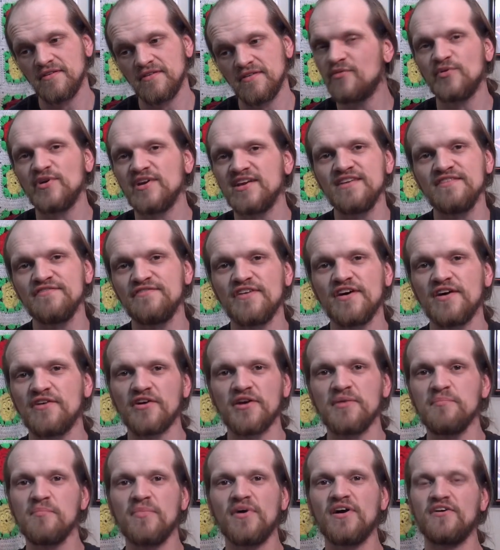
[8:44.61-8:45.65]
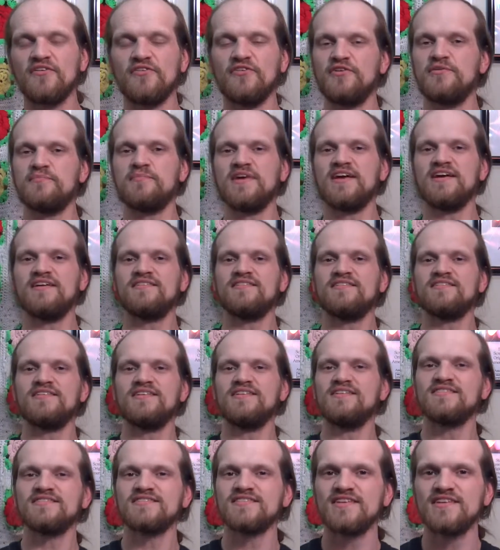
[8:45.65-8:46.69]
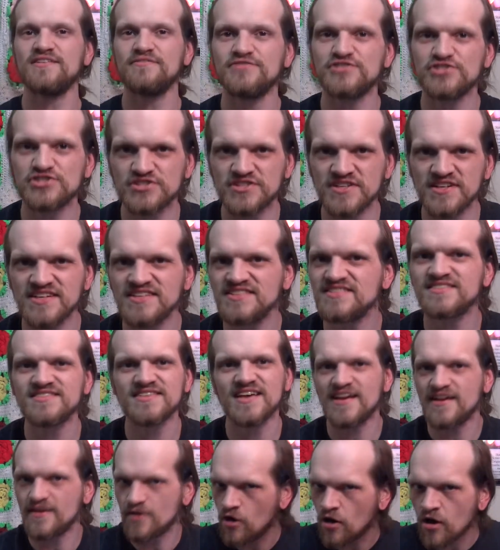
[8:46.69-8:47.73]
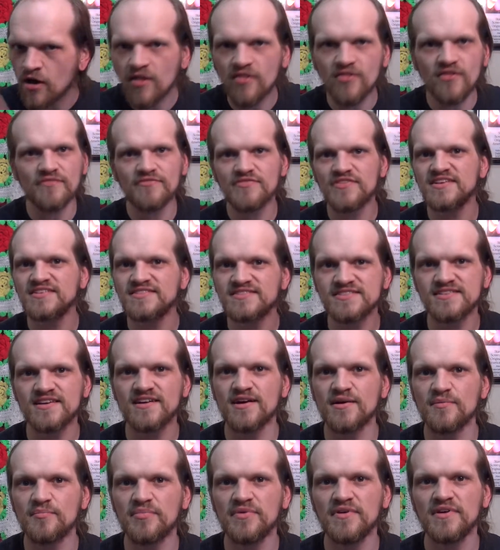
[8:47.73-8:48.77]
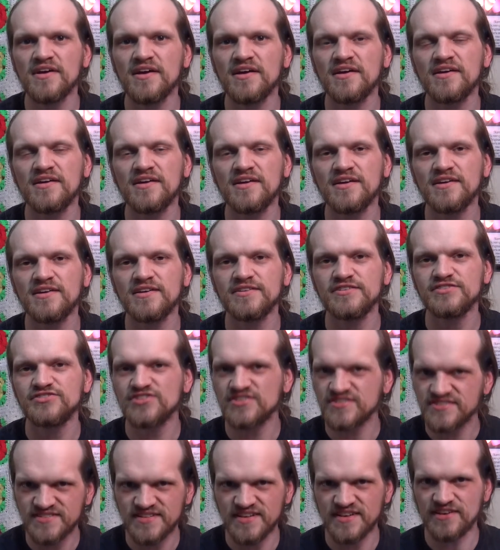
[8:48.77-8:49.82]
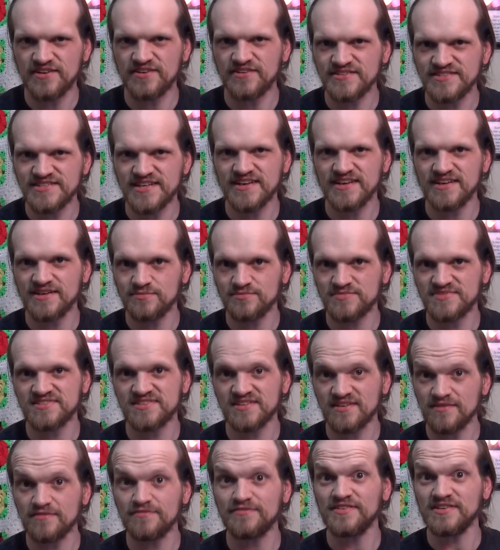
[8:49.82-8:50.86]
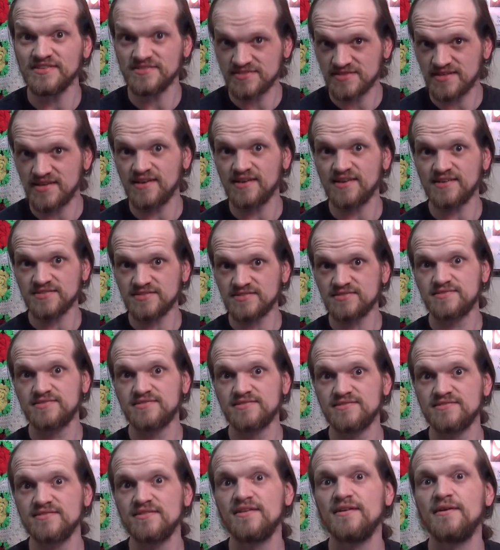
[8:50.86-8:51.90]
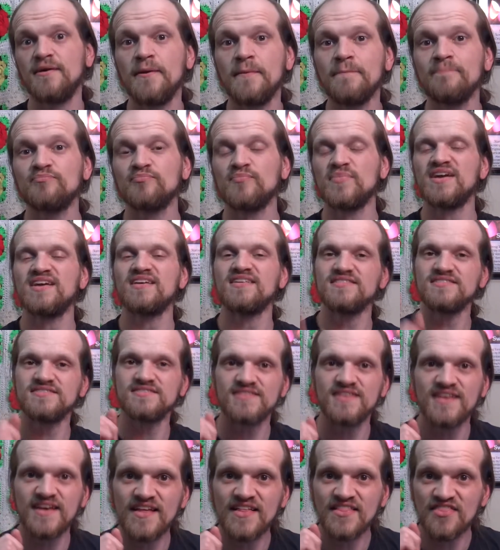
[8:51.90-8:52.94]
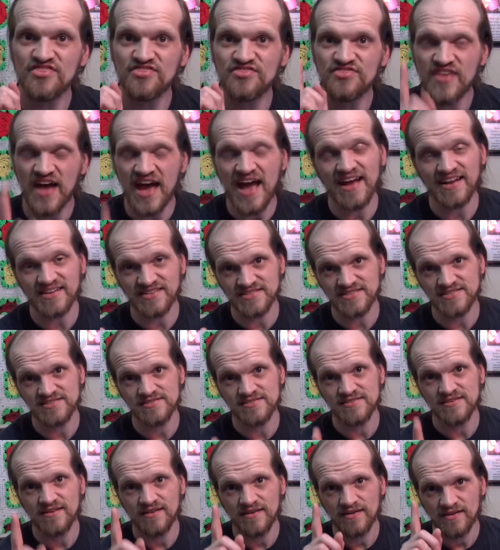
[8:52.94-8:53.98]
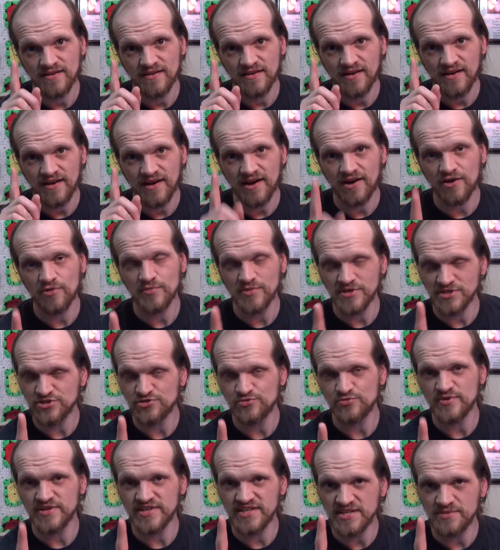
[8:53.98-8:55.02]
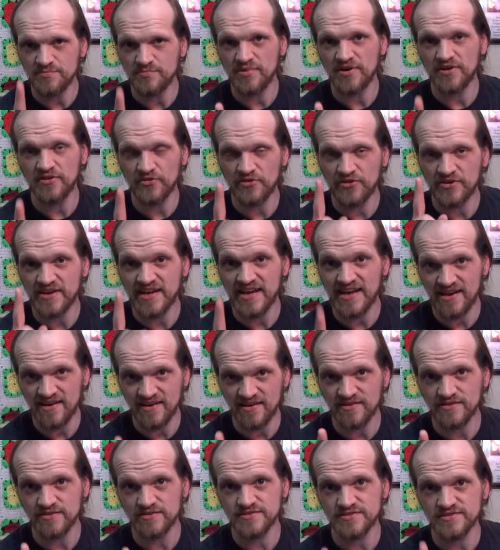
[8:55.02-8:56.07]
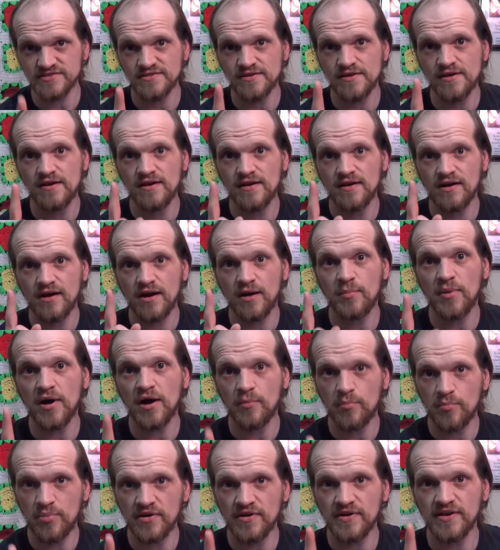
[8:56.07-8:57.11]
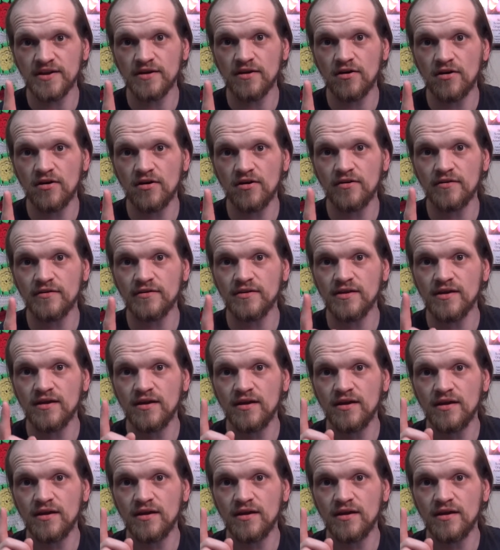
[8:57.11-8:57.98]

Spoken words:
Ricky fucking Butler, man. He doesn't give a shit. He's setting all of this up just to entertain himself and his guests. Because that's how much Ricky Butler cares about putting on